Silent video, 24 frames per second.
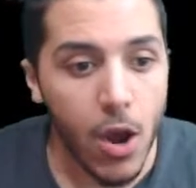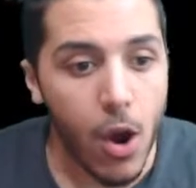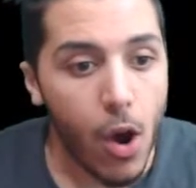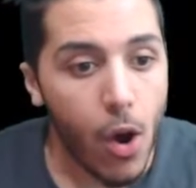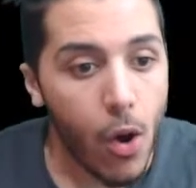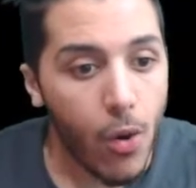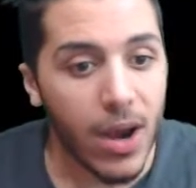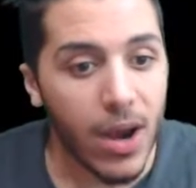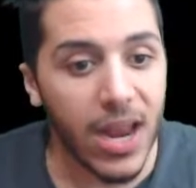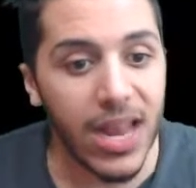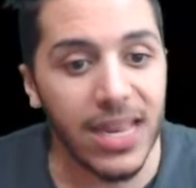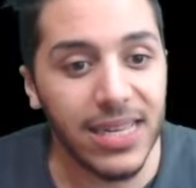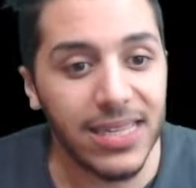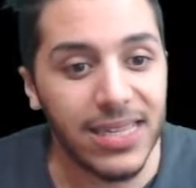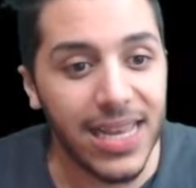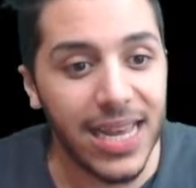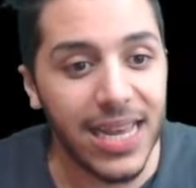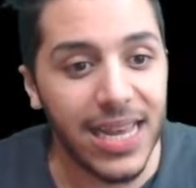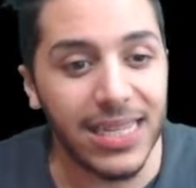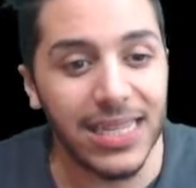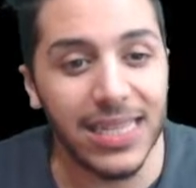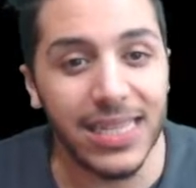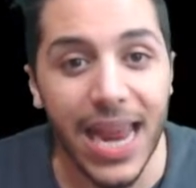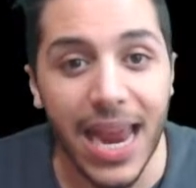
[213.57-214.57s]
Or is
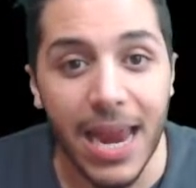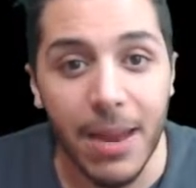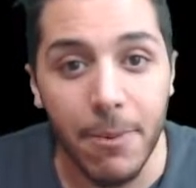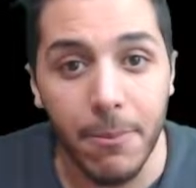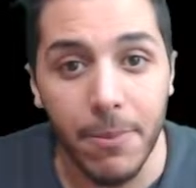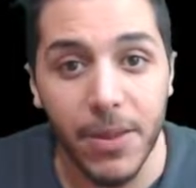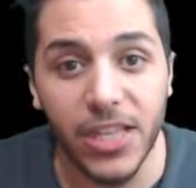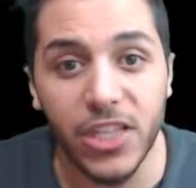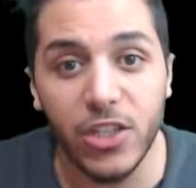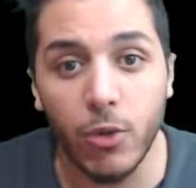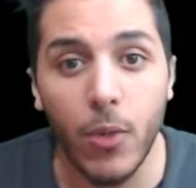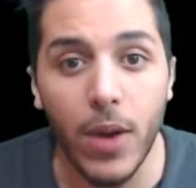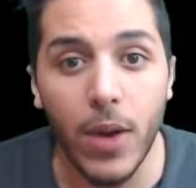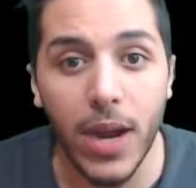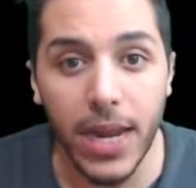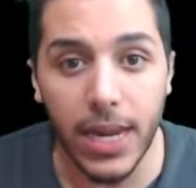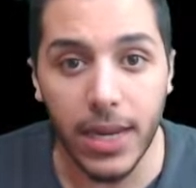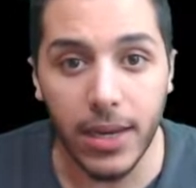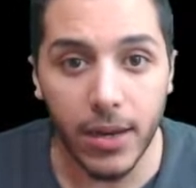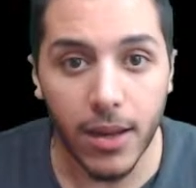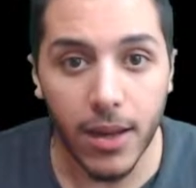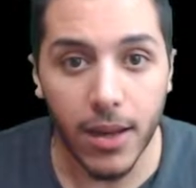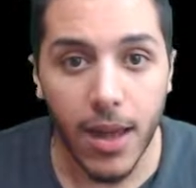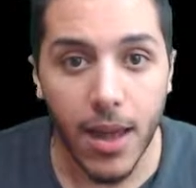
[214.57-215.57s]
this in
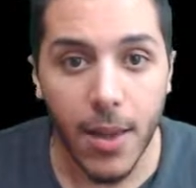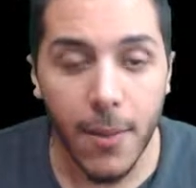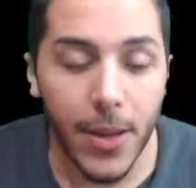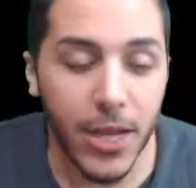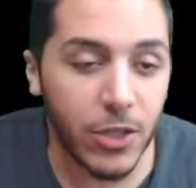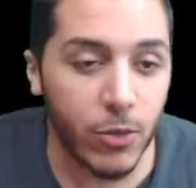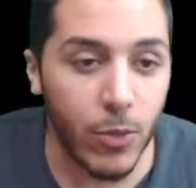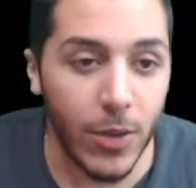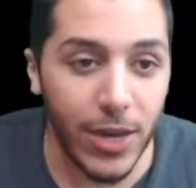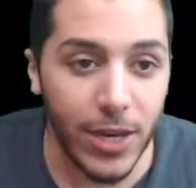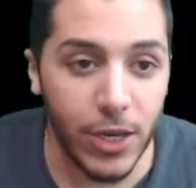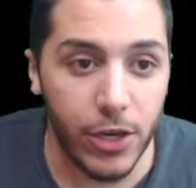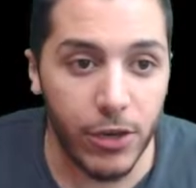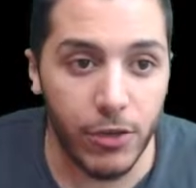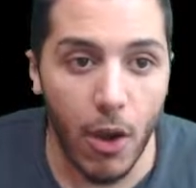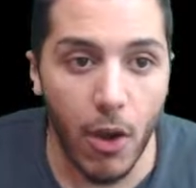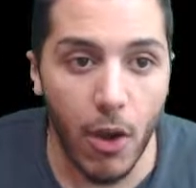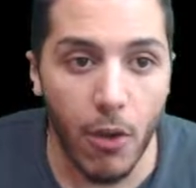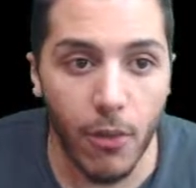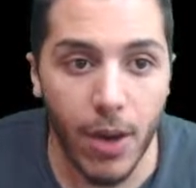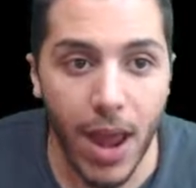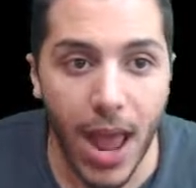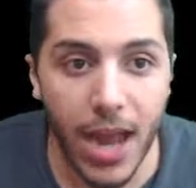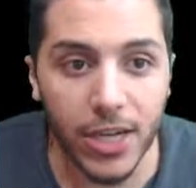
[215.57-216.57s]
between? Because we
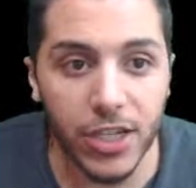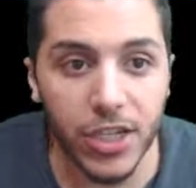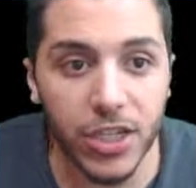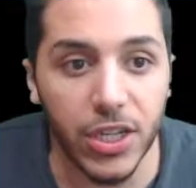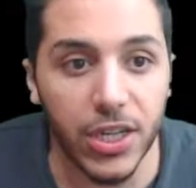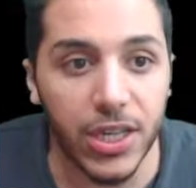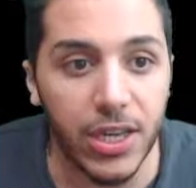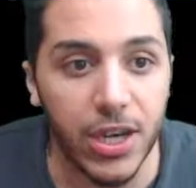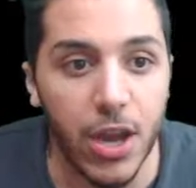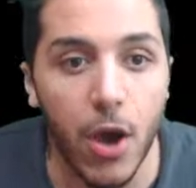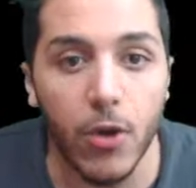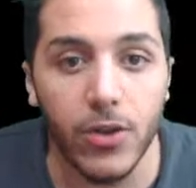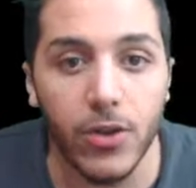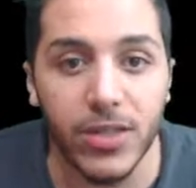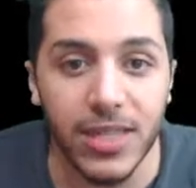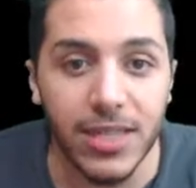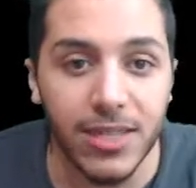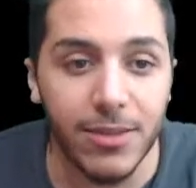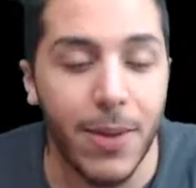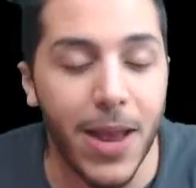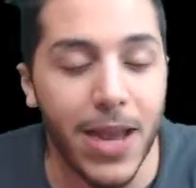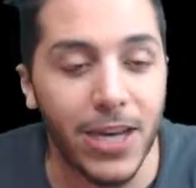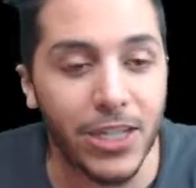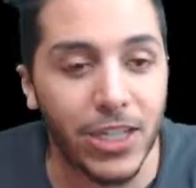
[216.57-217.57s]
don't actually know. Since
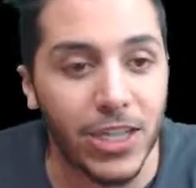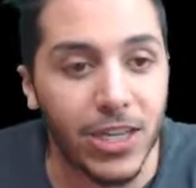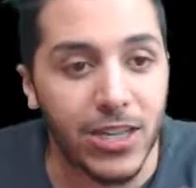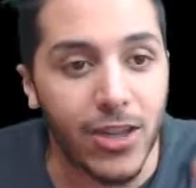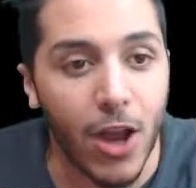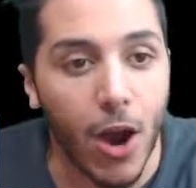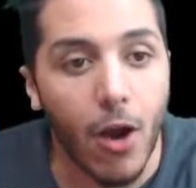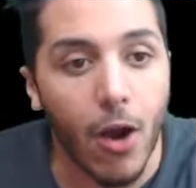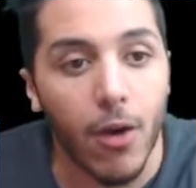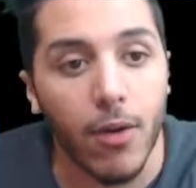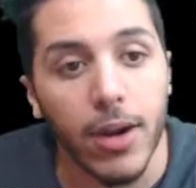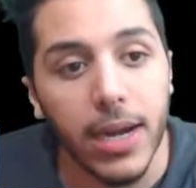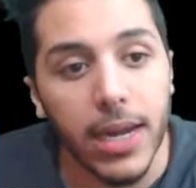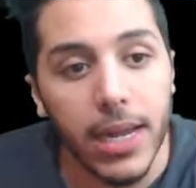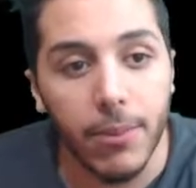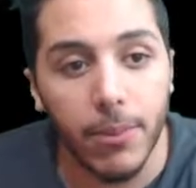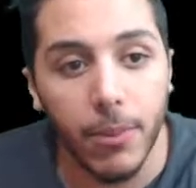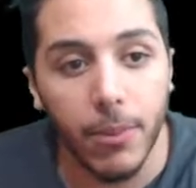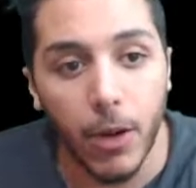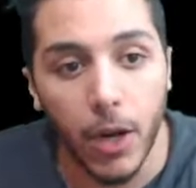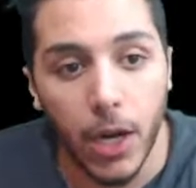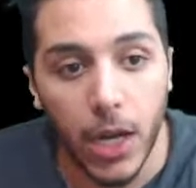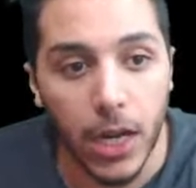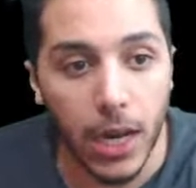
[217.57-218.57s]
Bastion is already a
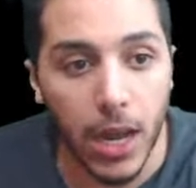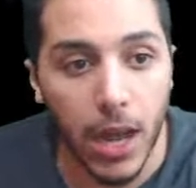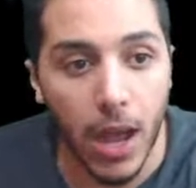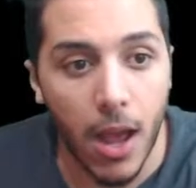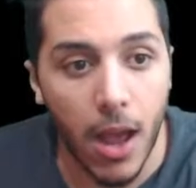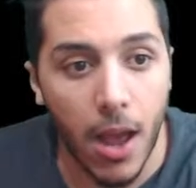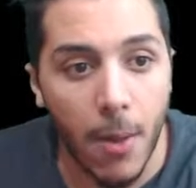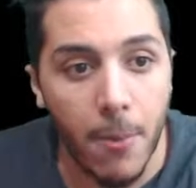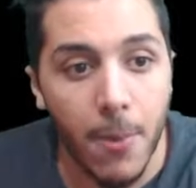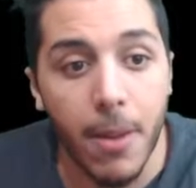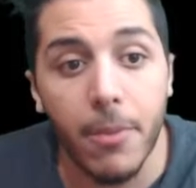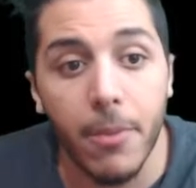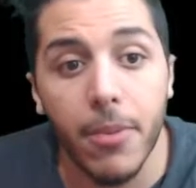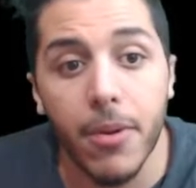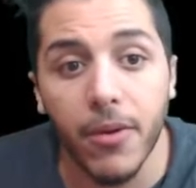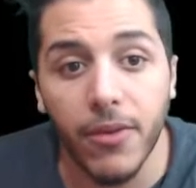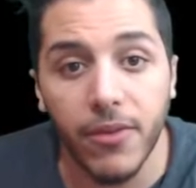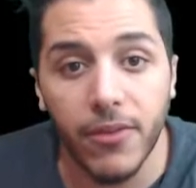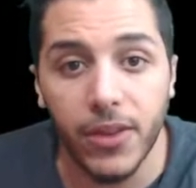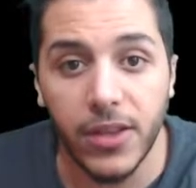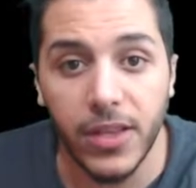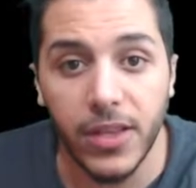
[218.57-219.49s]
good member of